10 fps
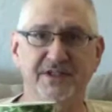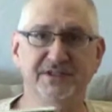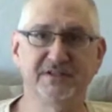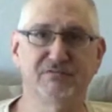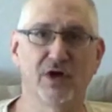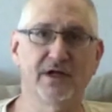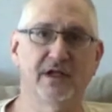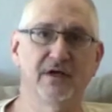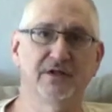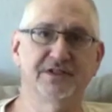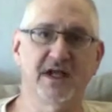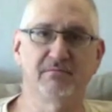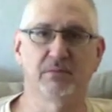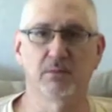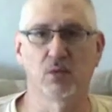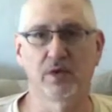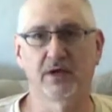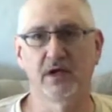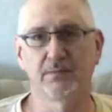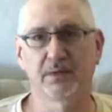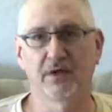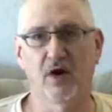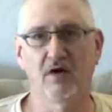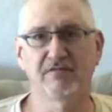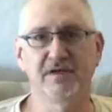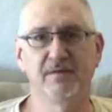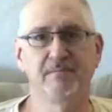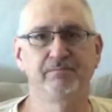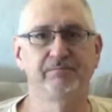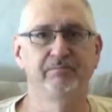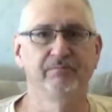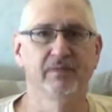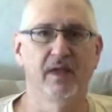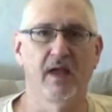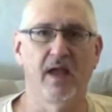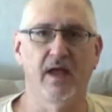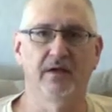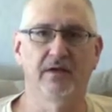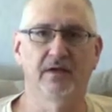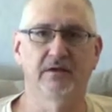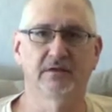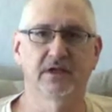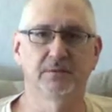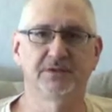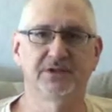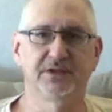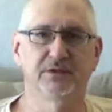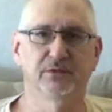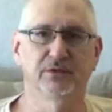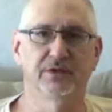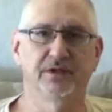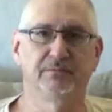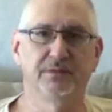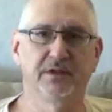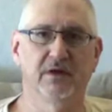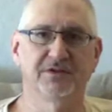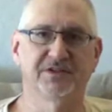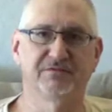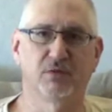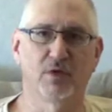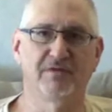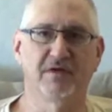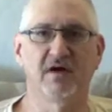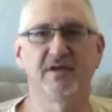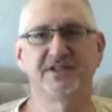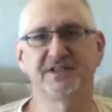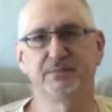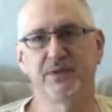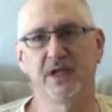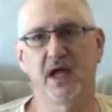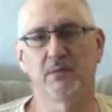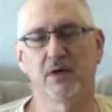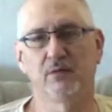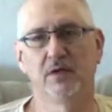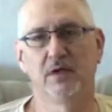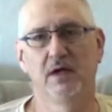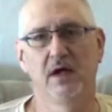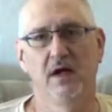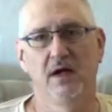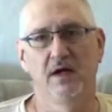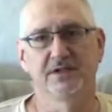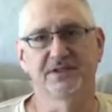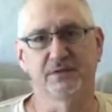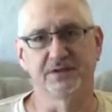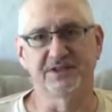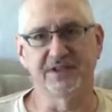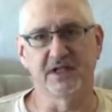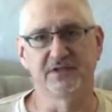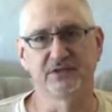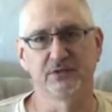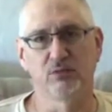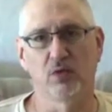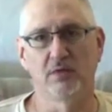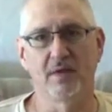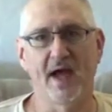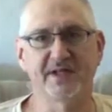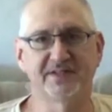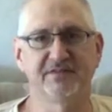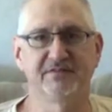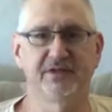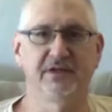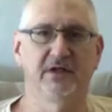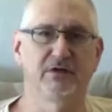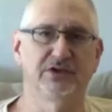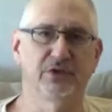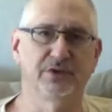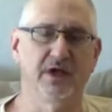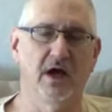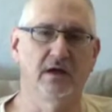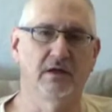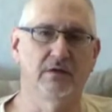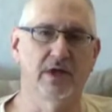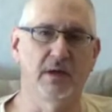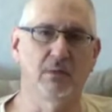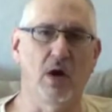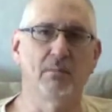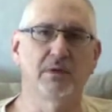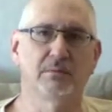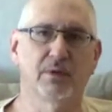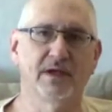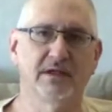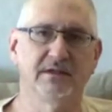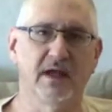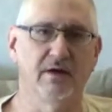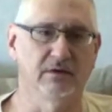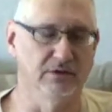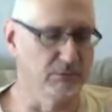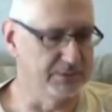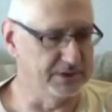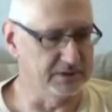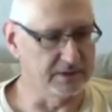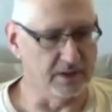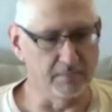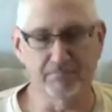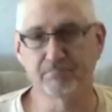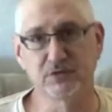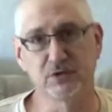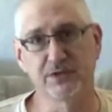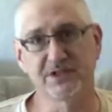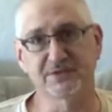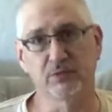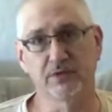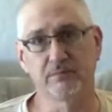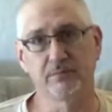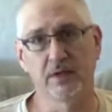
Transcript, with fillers: See Frank here, just having my morning cup of coffee. And uh, coming to you, we're going to be loading some 45 ACP ammo. So instead of doing one massive video showing you how to load ammo, I'm going to break it down a little bit and uh, do this one